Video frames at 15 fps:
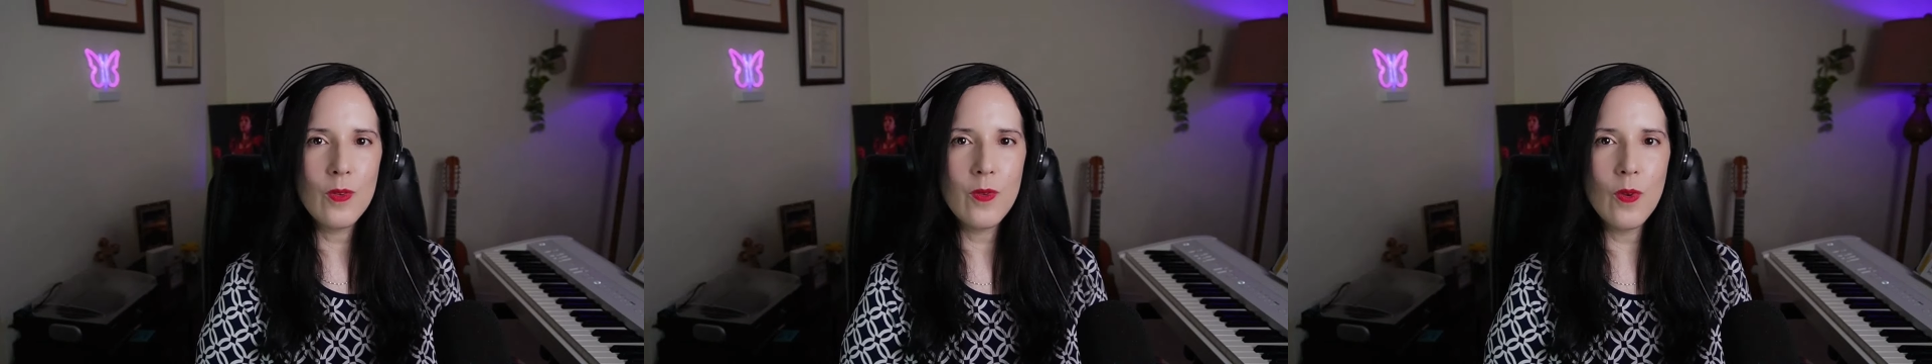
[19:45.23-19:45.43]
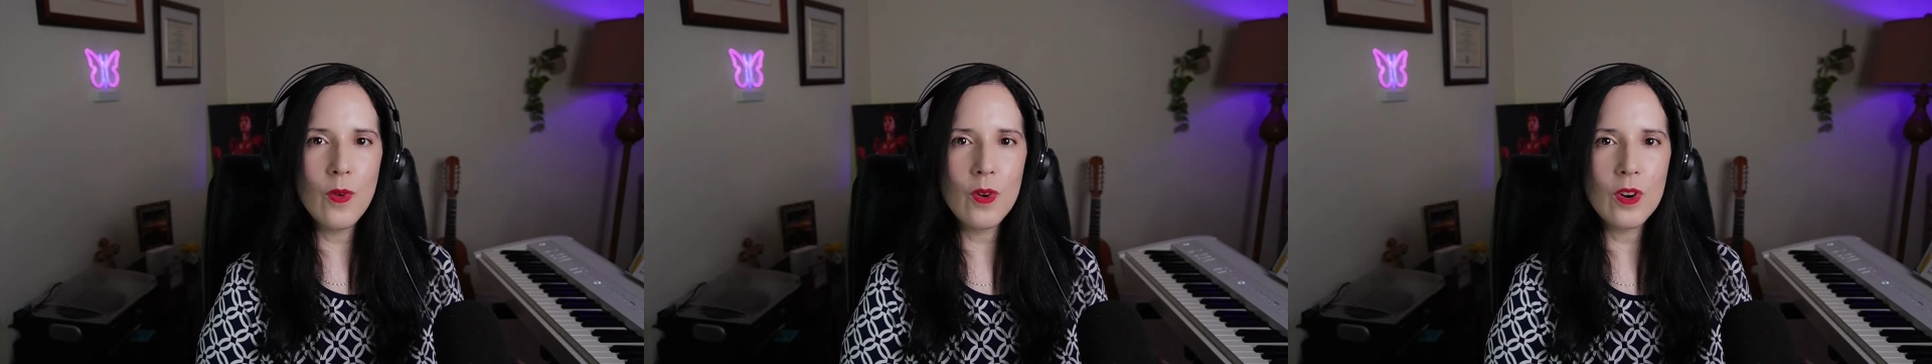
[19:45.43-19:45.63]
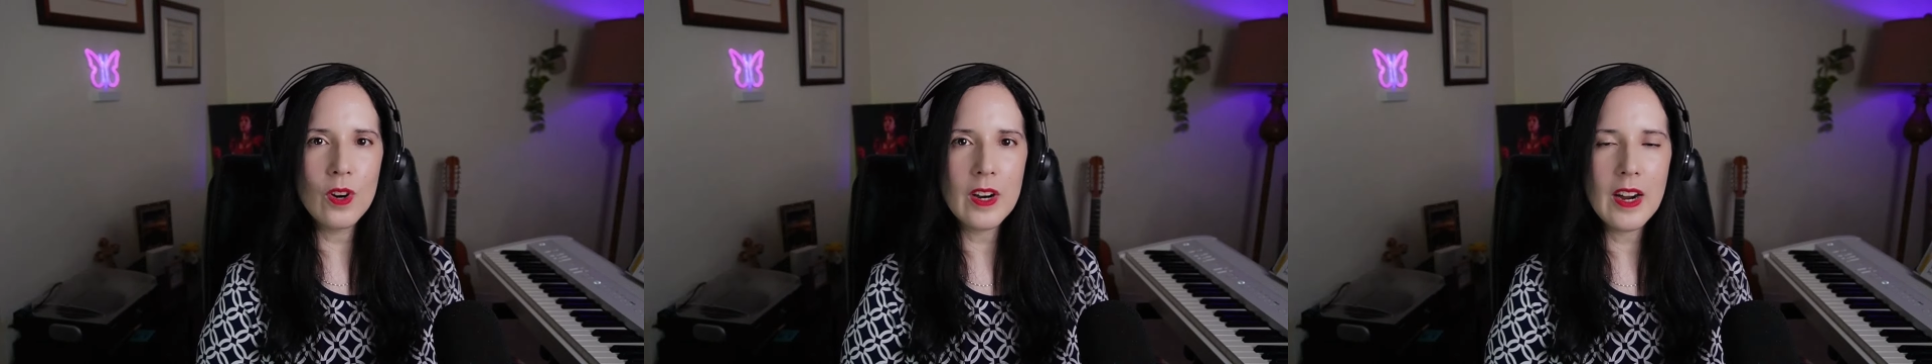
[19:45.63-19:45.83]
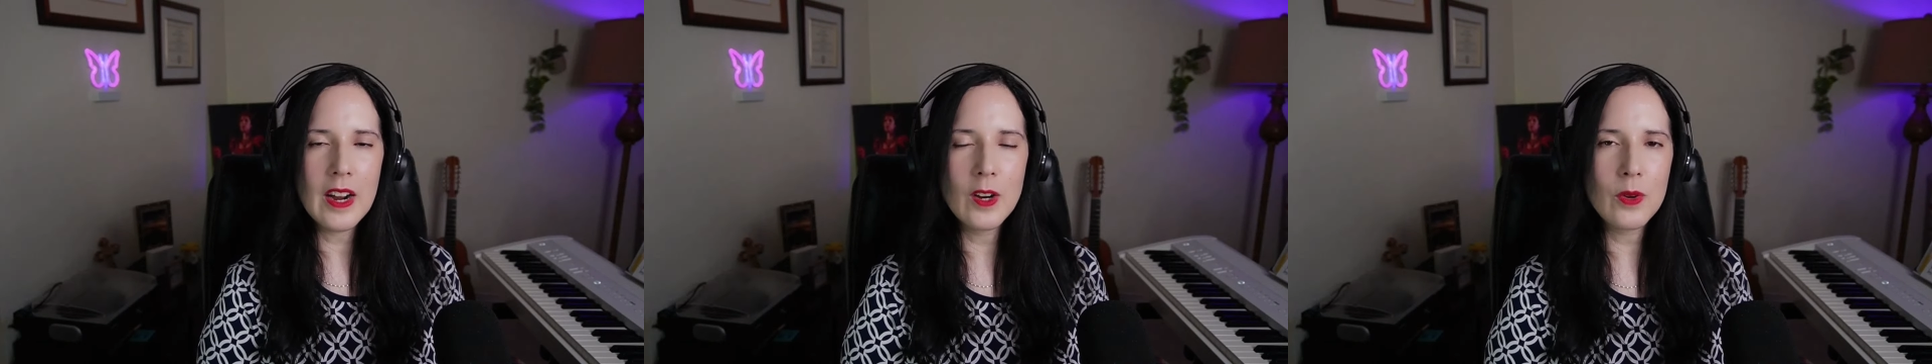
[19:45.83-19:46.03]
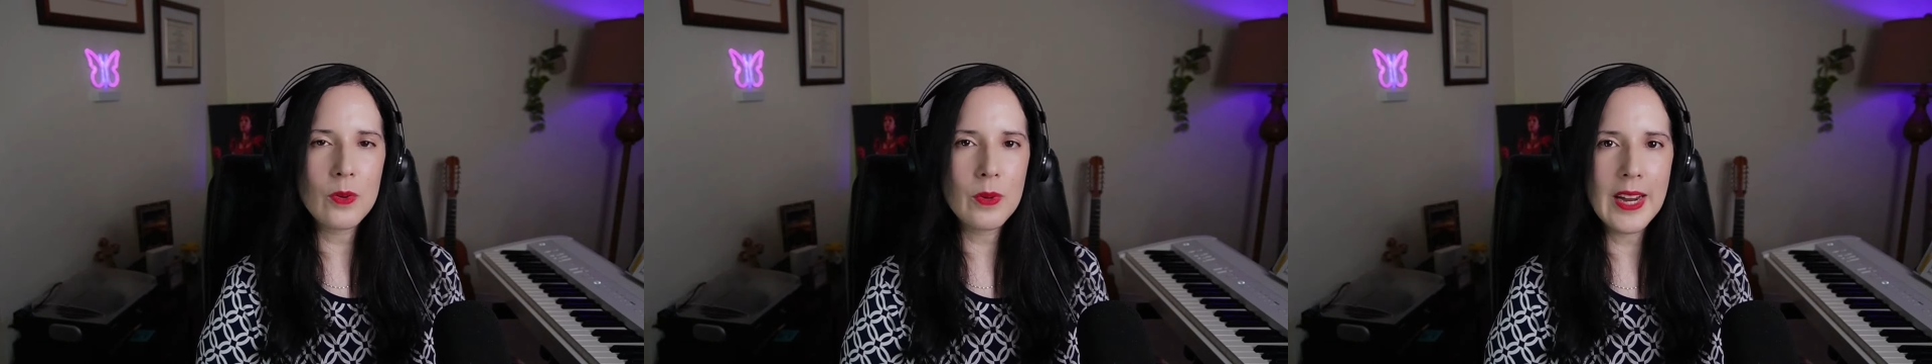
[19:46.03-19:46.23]
for a
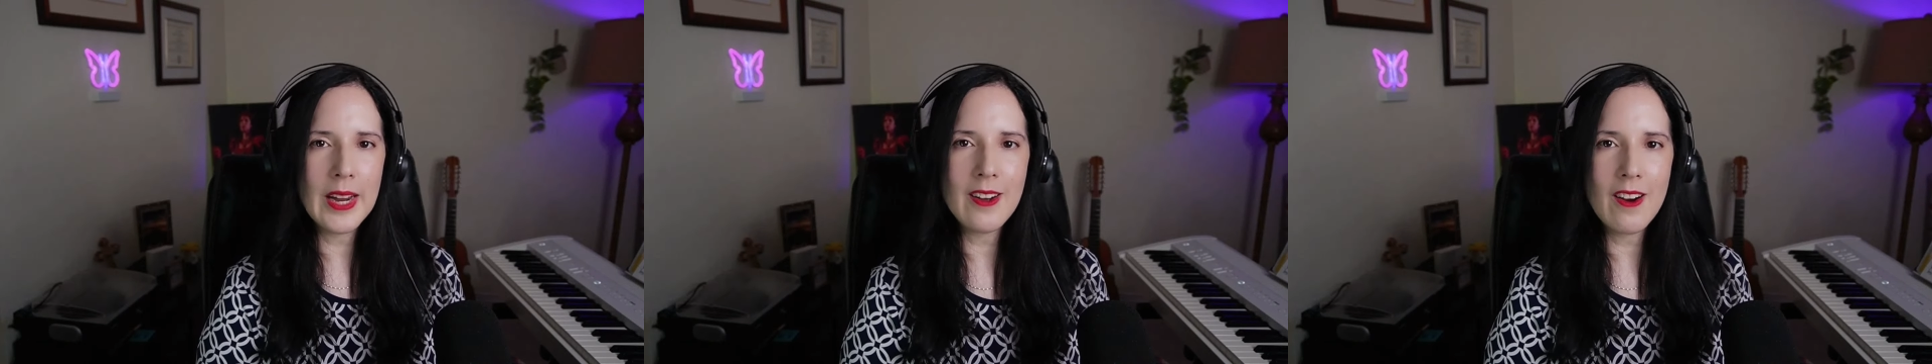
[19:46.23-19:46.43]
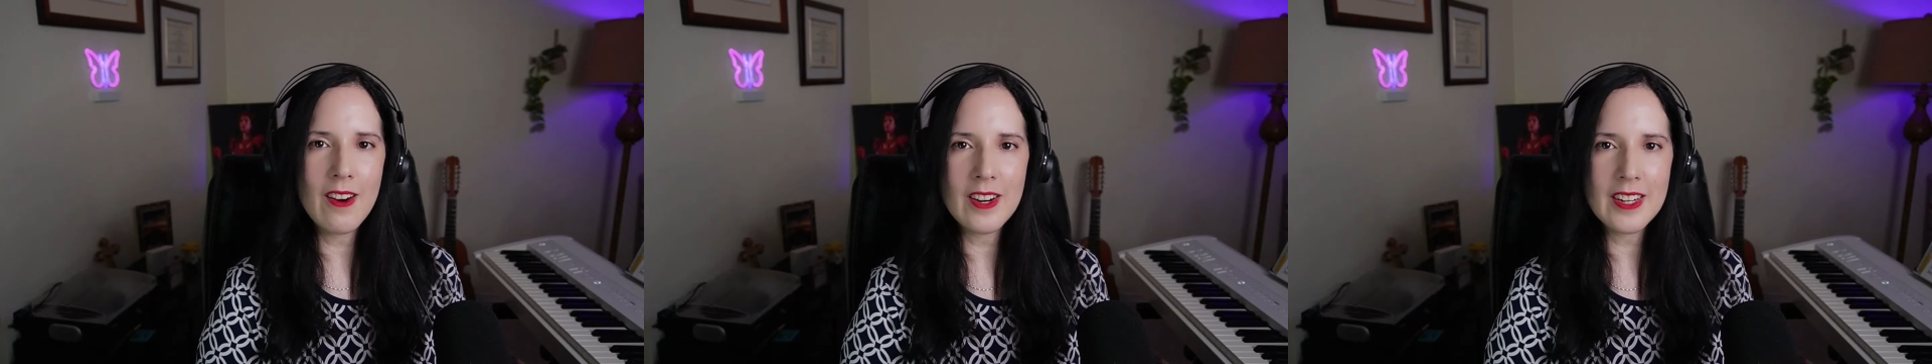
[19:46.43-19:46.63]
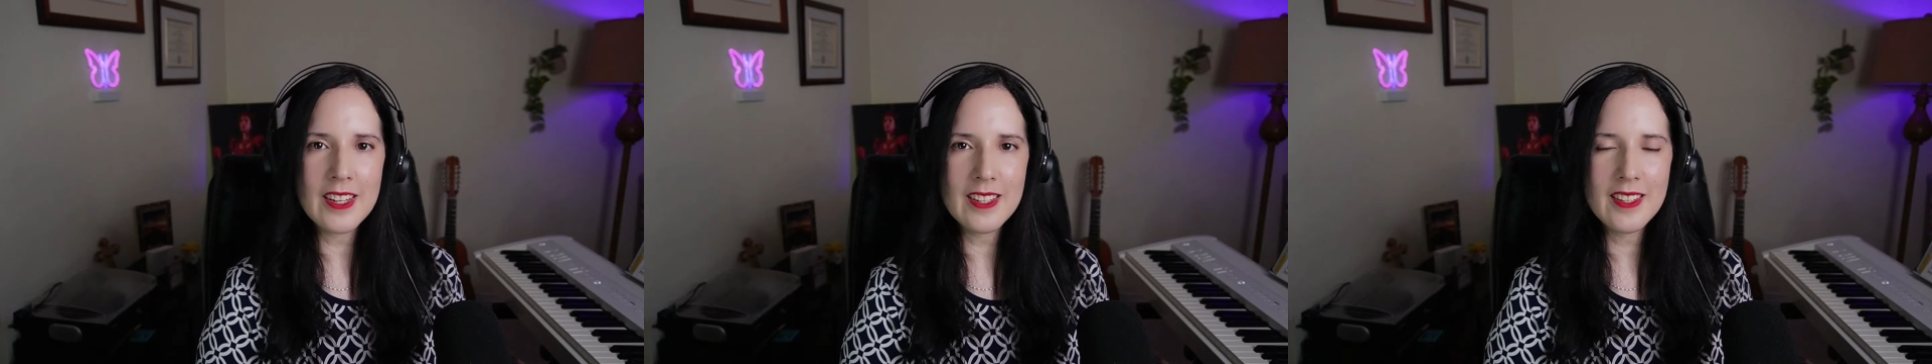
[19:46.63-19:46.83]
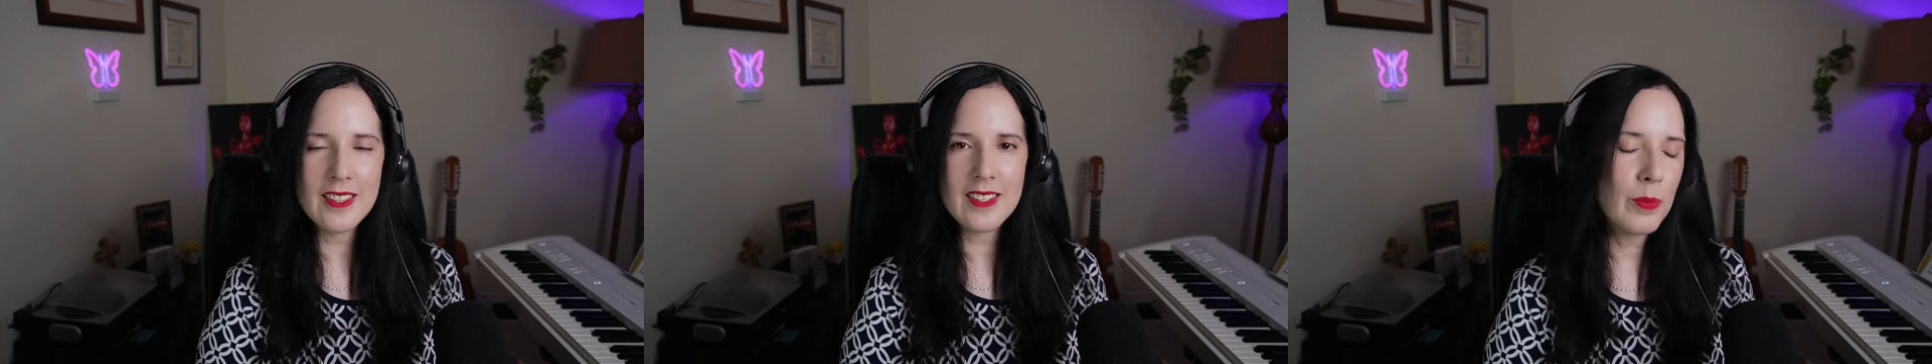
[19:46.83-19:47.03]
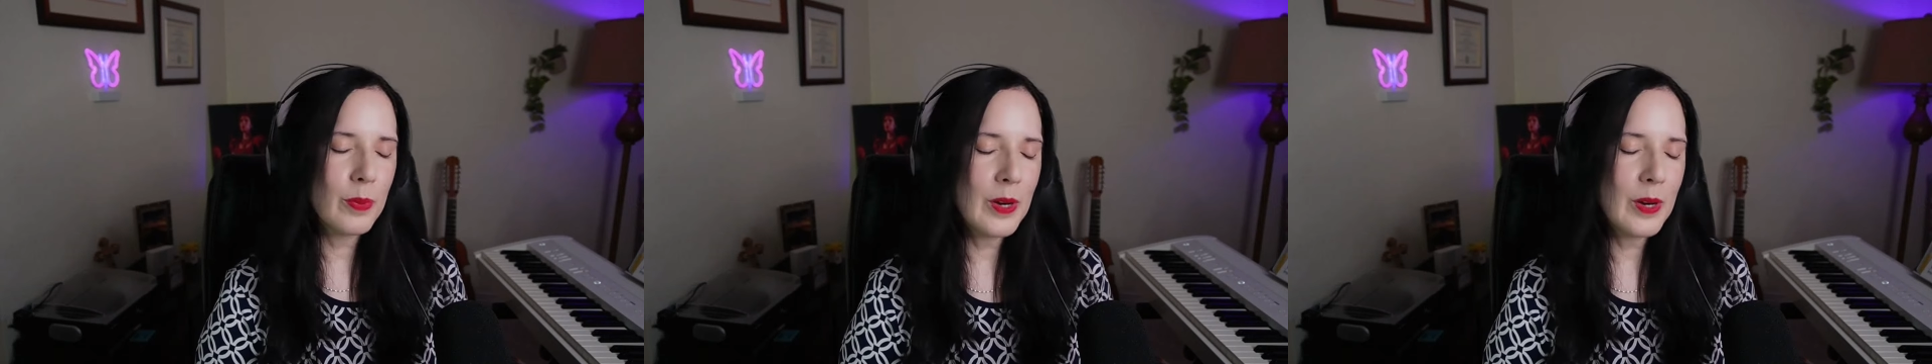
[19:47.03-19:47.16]
great artist.